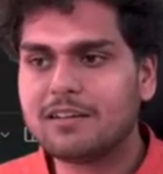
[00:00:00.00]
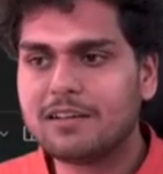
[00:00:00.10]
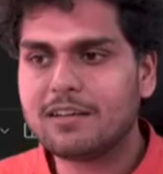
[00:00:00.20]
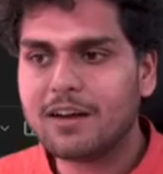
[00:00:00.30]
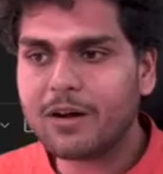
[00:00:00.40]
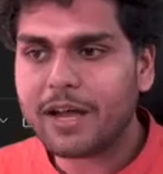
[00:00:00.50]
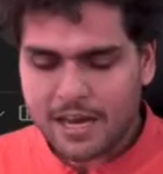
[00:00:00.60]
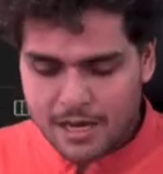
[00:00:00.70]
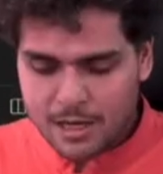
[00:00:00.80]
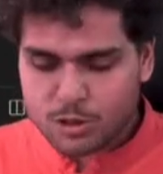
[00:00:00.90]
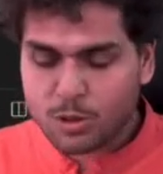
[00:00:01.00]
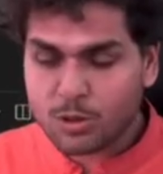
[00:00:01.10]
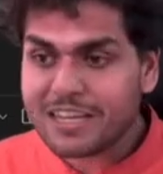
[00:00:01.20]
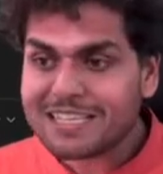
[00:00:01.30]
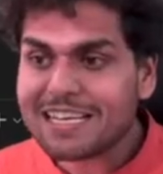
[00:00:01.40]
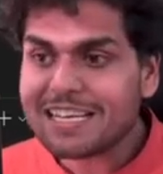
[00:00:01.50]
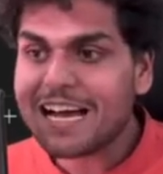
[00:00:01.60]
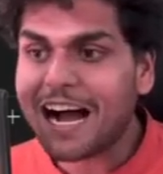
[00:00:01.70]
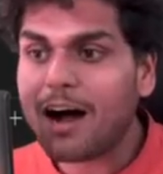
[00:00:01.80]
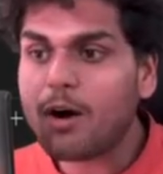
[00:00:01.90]
Okay, so this is
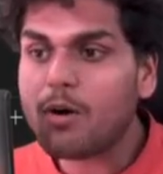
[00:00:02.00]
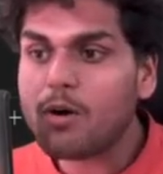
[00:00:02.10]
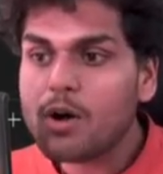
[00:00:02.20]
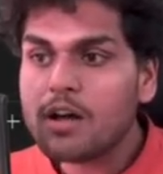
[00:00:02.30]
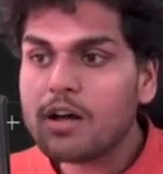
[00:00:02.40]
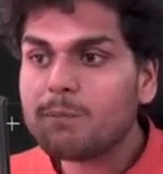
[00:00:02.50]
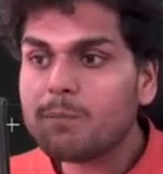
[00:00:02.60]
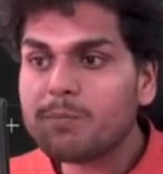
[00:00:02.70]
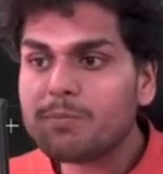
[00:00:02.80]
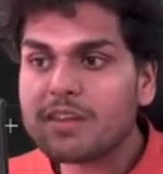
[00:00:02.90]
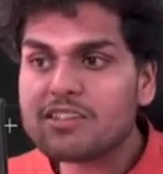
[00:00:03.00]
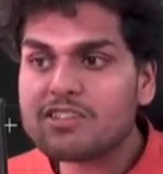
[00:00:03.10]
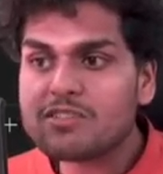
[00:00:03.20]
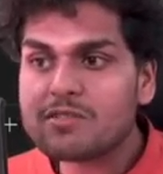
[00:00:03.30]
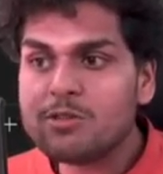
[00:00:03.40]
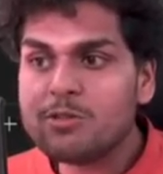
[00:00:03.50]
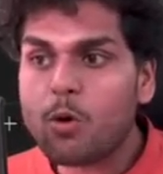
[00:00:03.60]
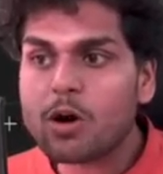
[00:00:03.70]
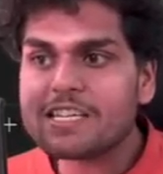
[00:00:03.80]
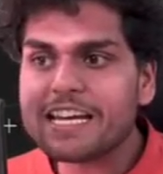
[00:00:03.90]
how
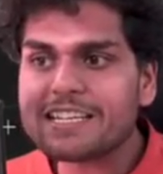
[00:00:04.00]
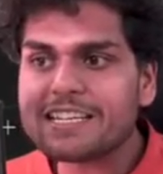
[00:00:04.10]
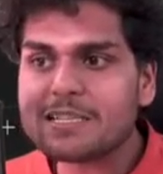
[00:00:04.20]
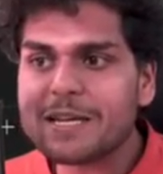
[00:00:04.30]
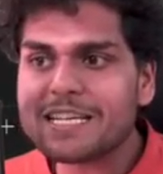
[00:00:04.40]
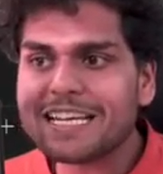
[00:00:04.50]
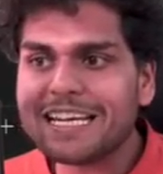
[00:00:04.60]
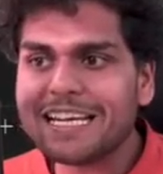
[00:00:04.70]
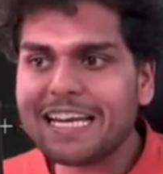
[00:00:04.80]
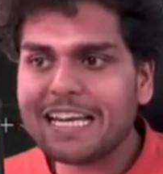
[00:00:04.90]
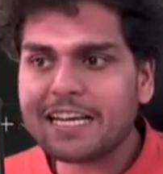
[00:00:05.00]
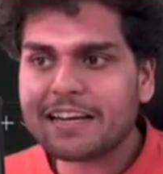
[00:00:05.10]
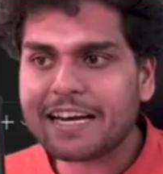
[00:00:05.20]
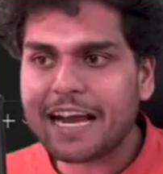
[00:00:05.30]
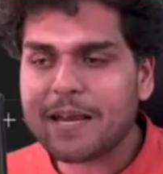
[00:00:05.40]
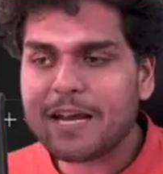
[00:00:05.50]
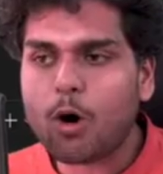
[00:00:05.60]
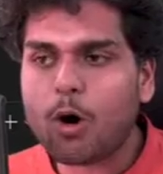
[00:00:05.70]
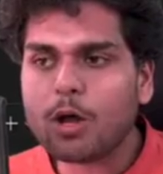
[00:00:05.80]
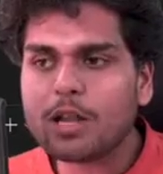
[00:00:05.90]
Node.js is basically wrapping
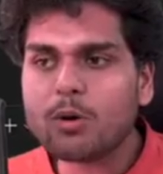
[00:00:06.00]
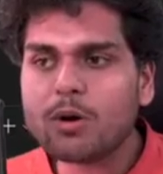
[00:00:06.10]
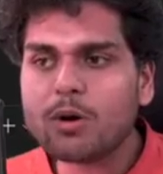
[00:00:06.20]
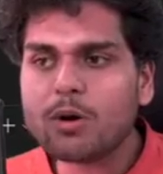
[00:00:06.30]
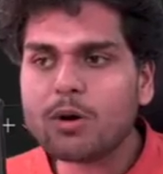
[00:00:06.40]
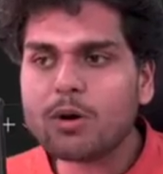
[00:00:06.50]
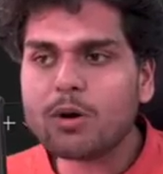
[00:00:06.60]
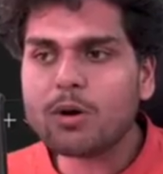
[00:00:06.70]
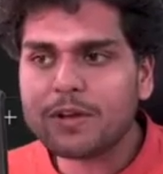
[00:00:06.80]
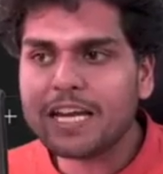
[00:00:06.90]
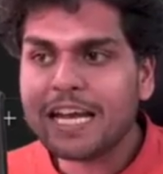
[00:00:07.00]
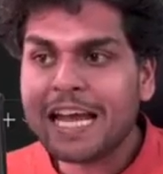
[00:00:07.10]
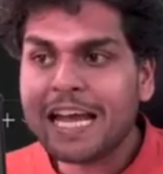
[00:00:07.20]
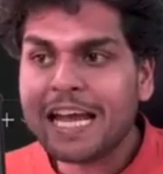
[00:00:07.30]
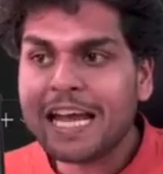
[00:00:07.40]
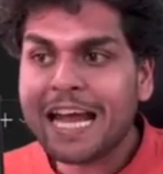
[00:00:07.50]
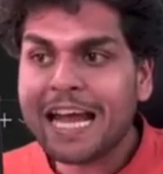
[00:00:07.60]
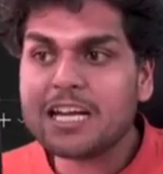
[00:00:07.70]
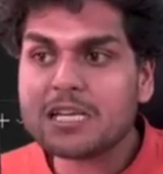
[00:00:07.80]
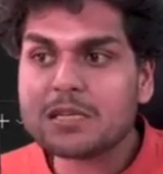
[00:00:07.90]
all the code inside IFI and it
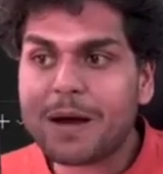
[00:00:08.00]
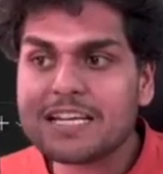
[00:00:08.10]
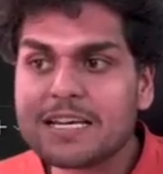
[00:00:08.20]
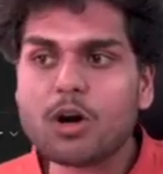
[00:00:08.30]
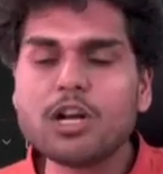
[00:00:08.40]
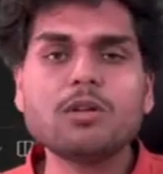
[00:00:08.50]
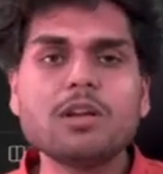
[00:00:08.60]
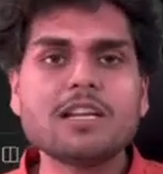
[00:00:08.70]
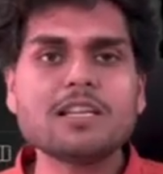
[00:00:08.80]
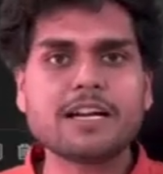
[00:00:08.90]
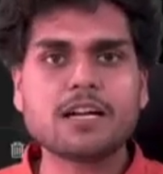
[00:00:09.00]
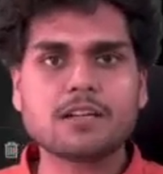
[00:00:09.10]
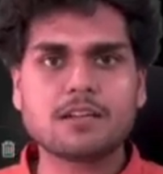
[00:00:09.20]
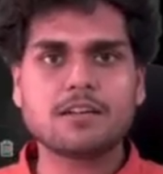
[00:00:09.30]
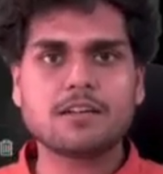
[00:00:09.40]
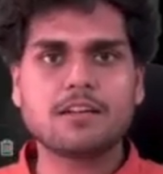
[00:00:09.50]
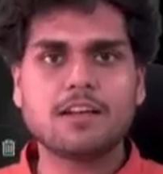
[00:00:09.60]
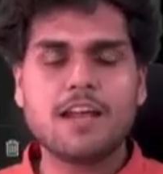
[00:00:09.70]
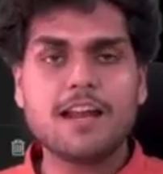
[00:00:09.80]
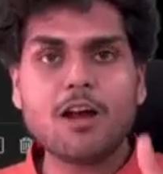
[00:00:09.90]
is passing module inside it.
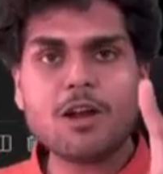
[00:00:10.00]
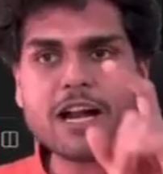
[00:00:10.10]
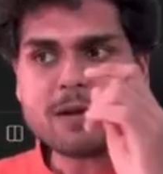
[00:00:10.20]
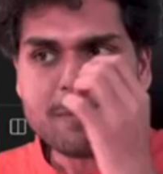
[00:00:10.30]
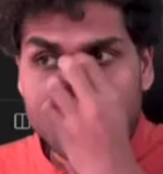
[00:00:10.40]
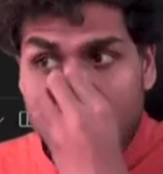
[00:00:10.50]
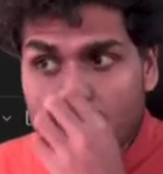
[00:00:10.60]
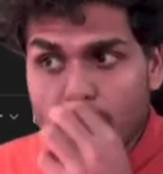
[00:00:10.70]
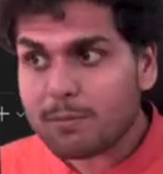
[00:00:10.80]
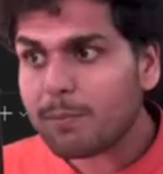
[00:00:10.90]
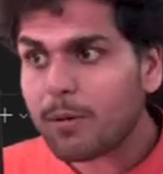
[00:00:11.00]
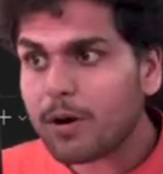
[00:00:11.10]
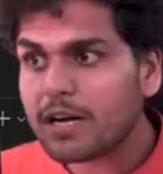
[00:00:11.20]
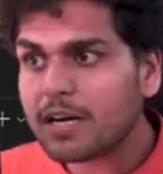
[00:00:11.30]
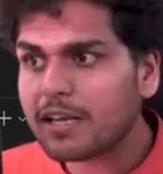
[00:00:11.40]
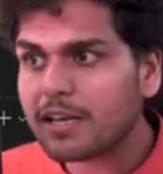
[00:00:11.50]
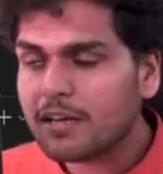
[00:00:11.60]
Now let me tell you one more important thing.